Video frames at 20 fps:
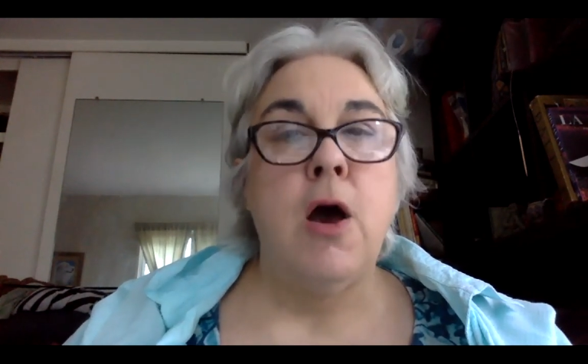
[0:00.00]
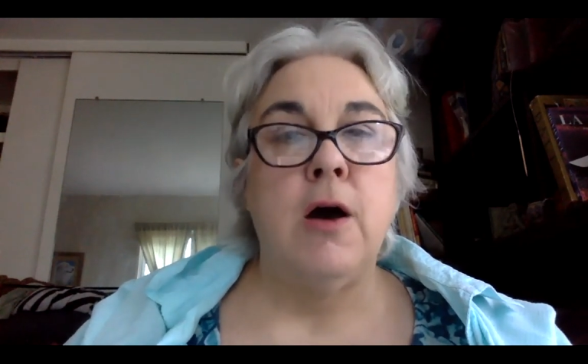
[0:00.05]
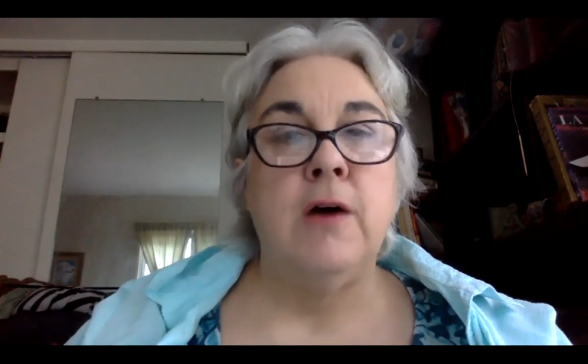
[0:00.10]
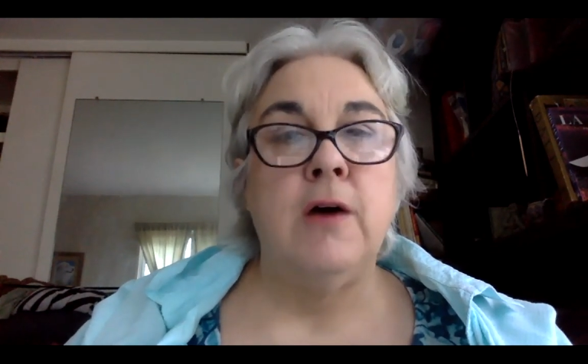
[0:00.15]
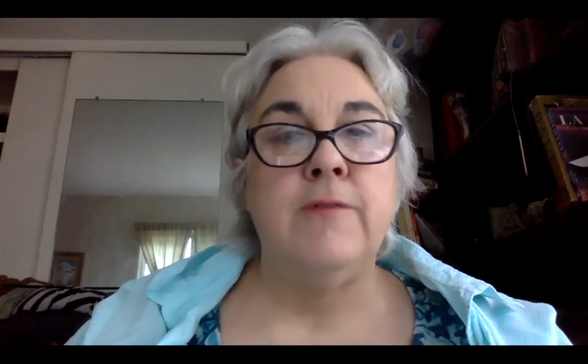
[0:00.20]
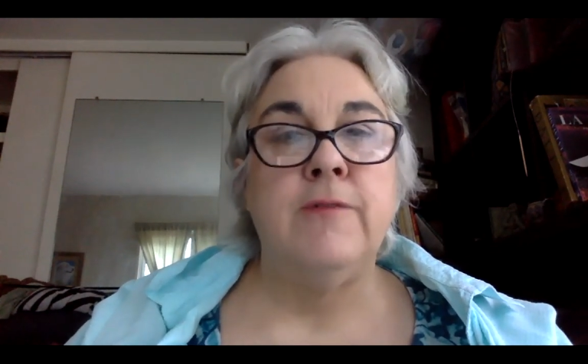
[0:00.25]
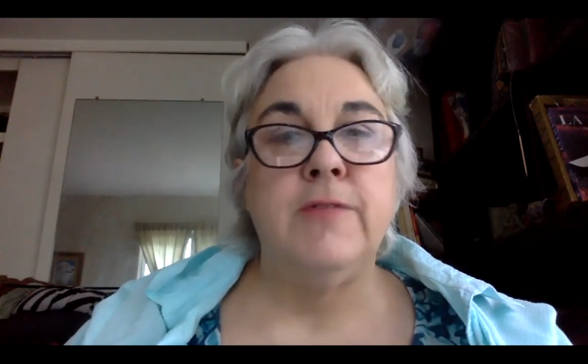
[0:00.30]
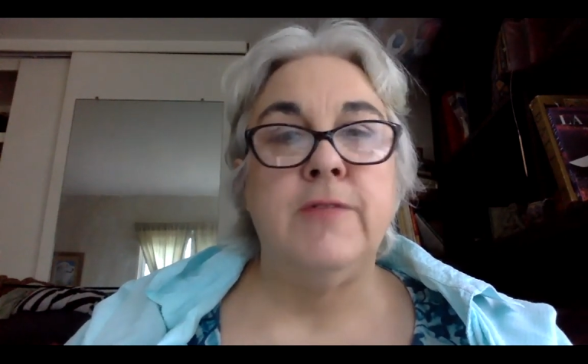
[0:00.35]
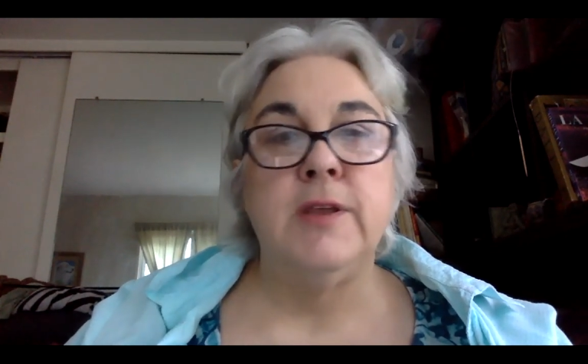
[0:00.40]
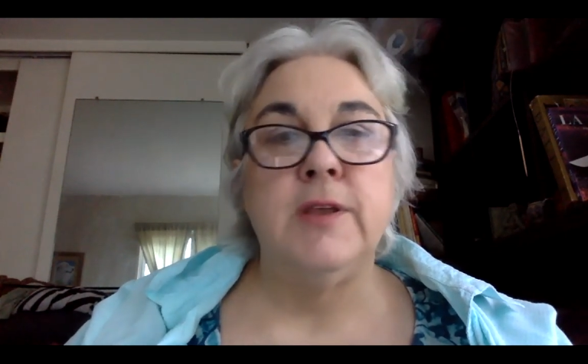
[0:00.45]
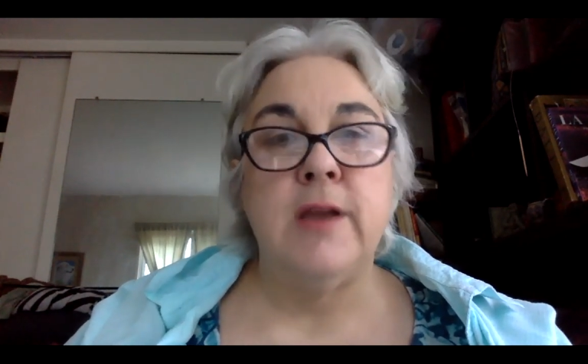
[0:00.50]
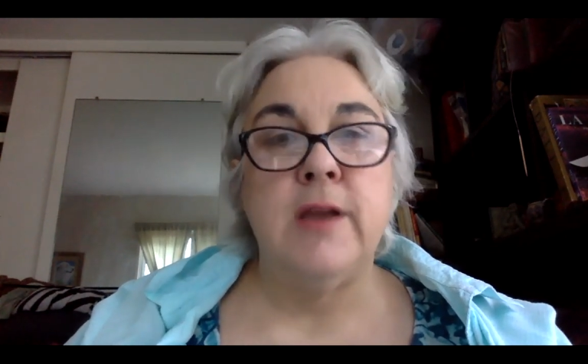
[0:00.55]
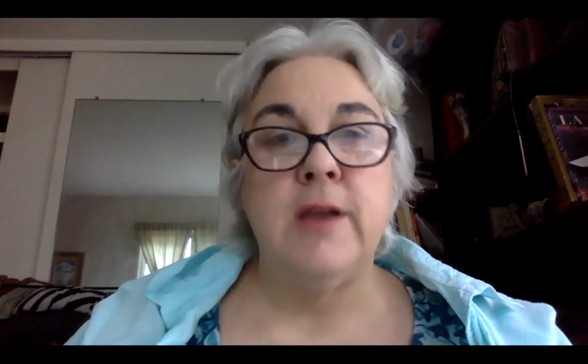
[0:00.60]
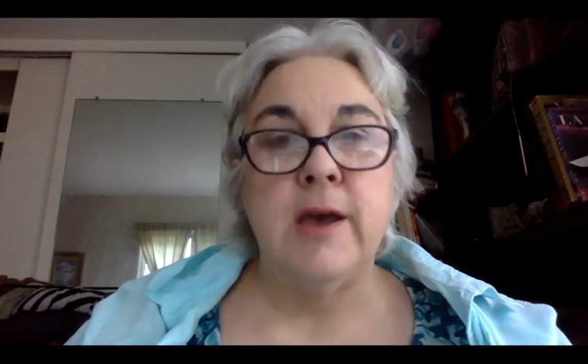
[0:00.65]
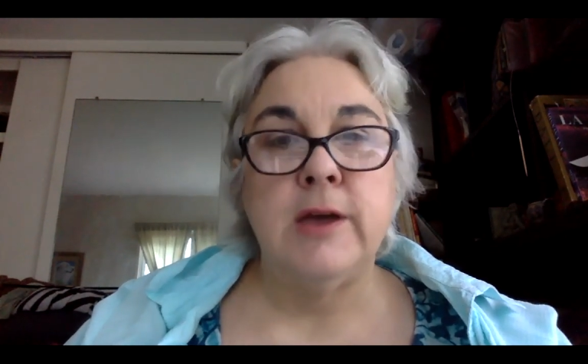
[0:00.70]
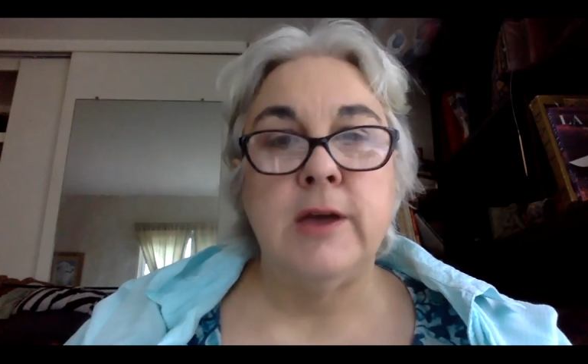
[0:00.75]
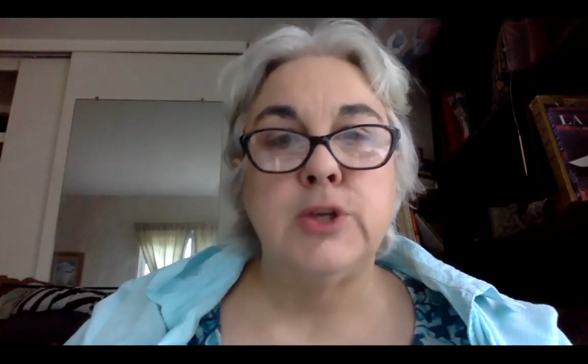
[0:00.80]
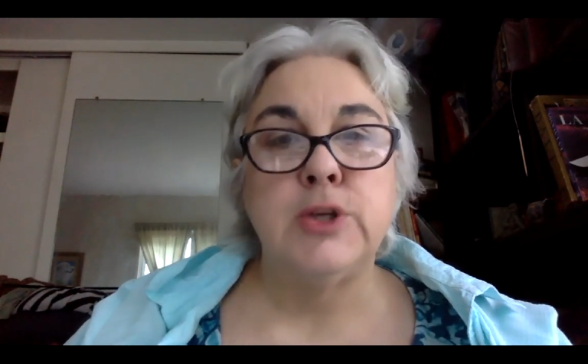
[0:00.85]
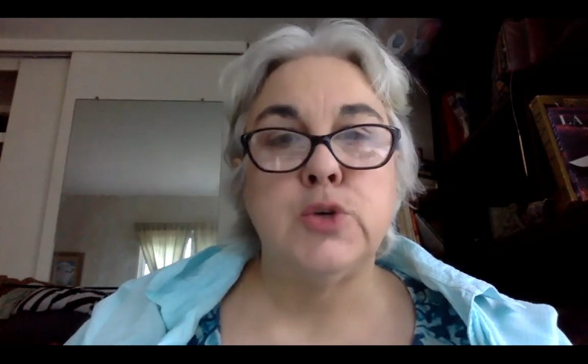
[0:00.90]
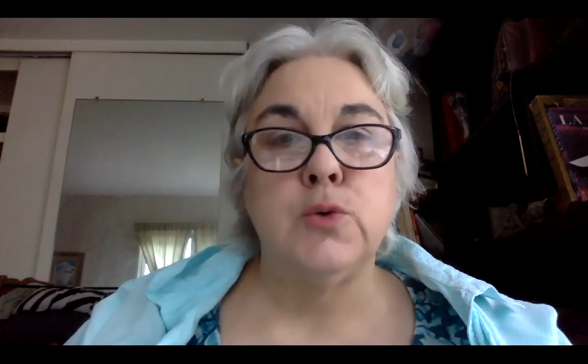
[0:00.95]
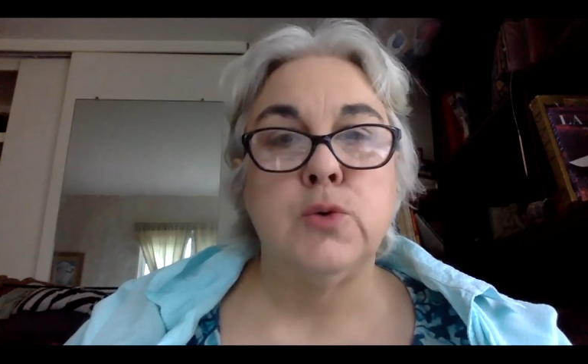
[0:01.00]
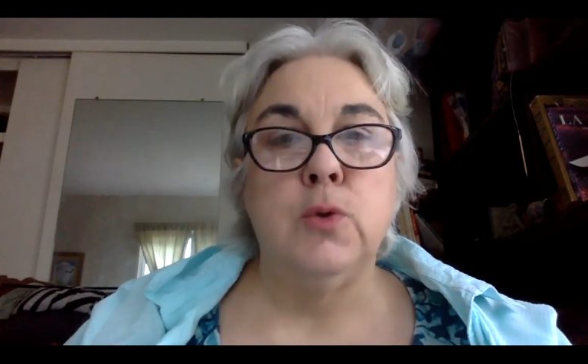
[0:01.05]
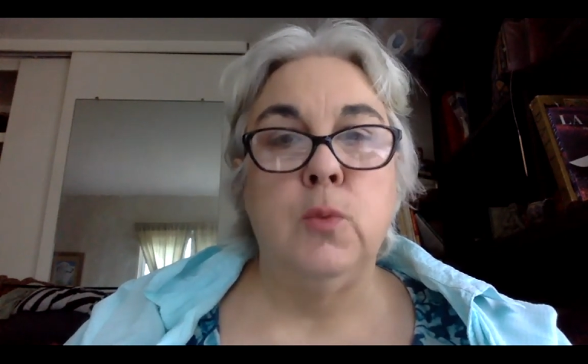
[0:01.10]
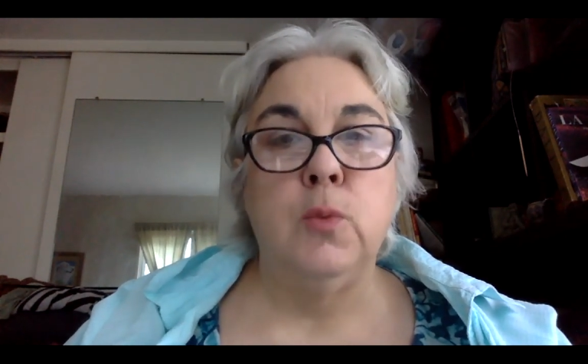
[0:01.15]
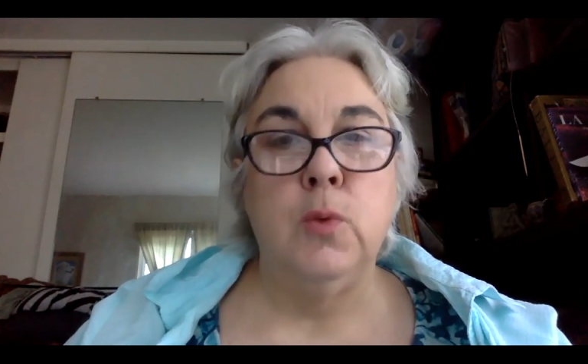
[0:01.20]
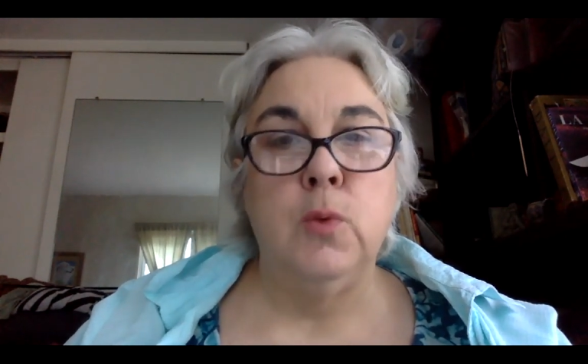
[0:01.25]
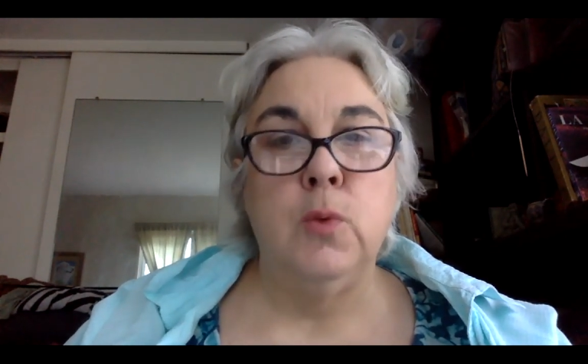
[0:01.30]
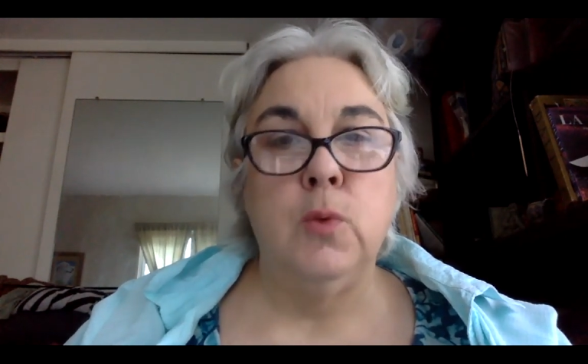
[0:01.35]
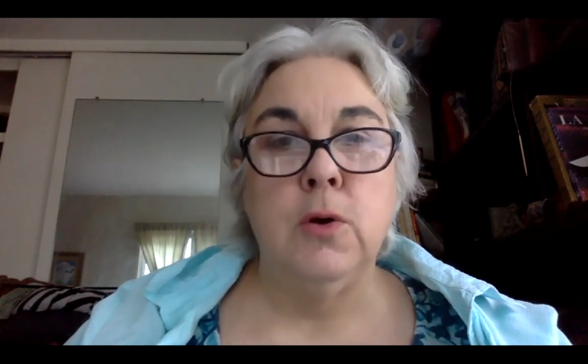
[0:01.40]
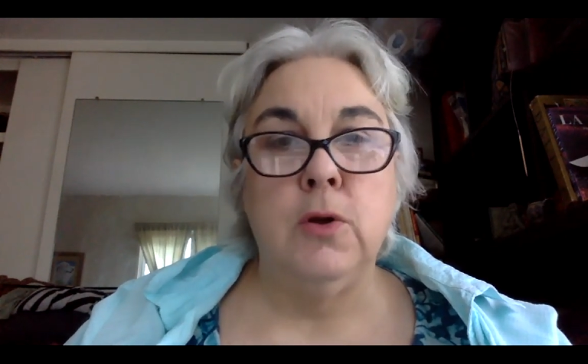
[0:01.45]
of the natural
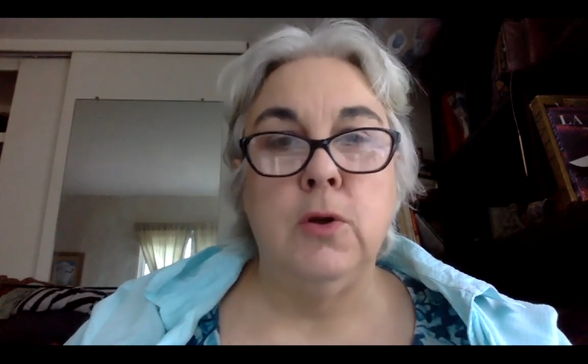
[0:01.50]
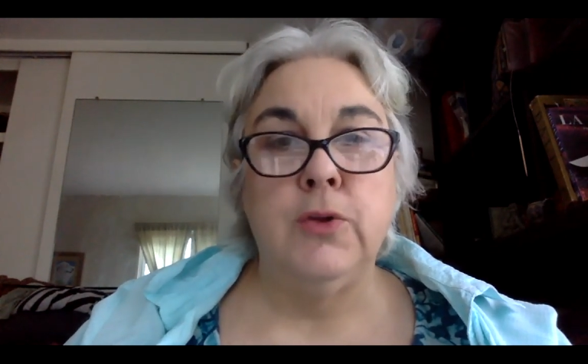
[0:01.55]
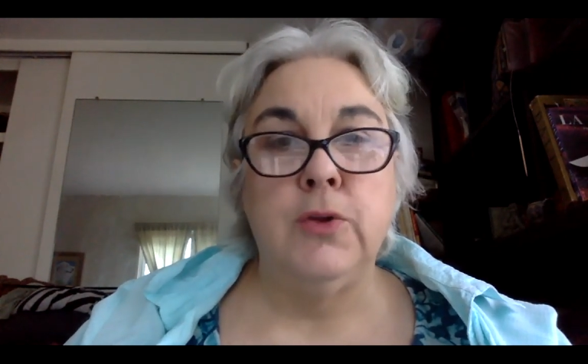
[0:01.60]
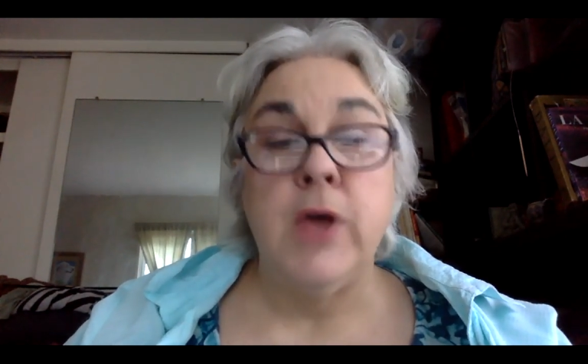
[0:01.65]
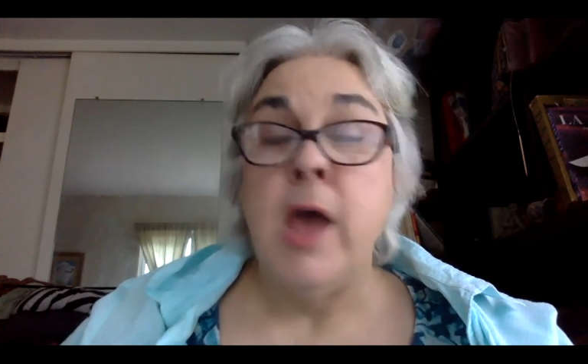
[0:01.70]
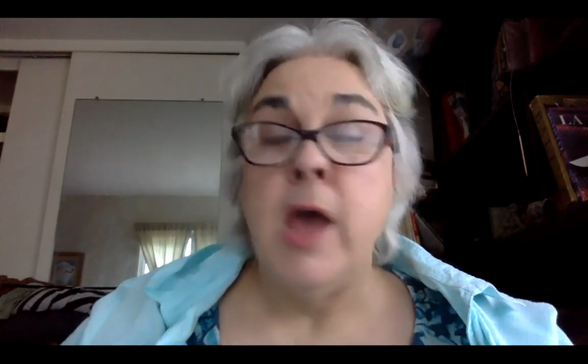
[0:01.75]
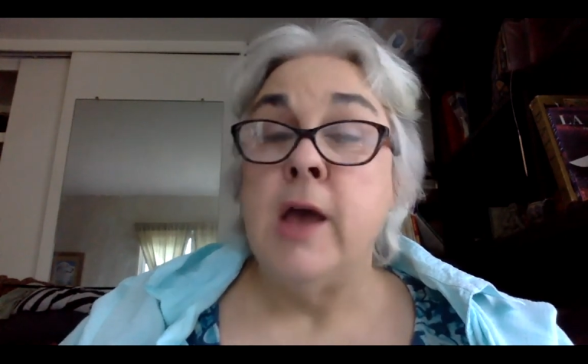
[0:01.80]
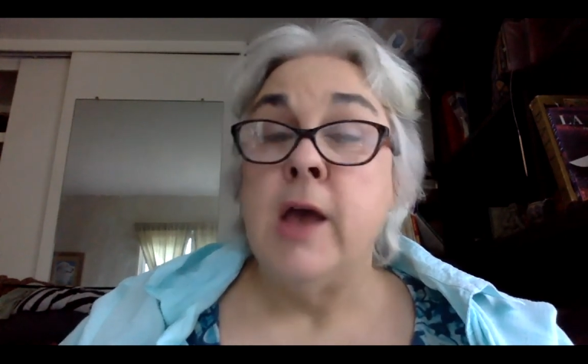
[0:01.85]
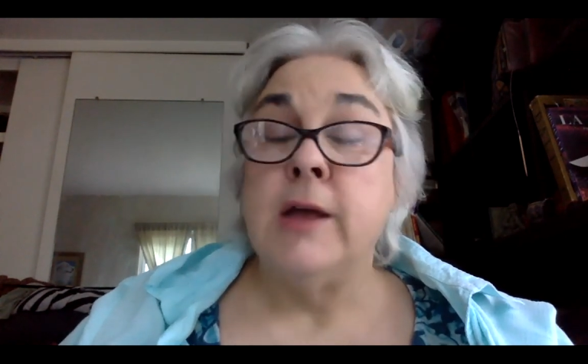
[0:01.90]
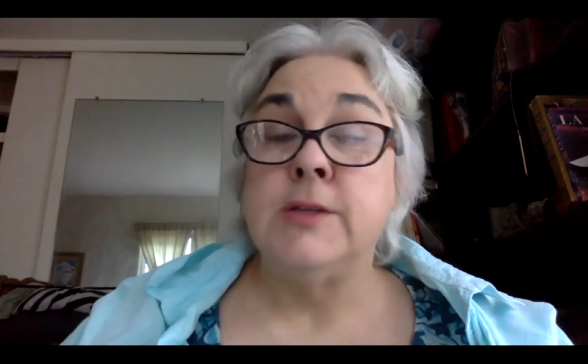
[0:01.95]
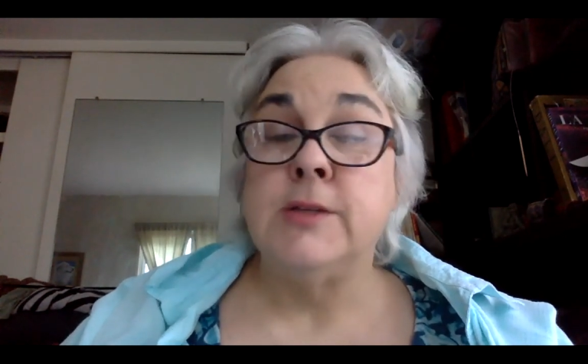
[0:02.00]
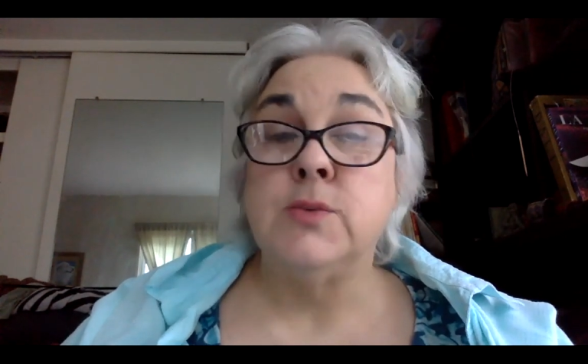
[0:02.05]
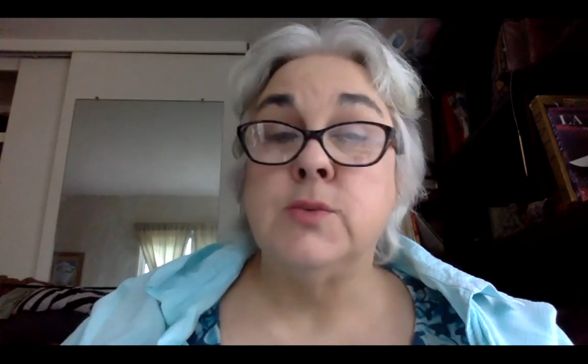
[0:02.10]
world, it's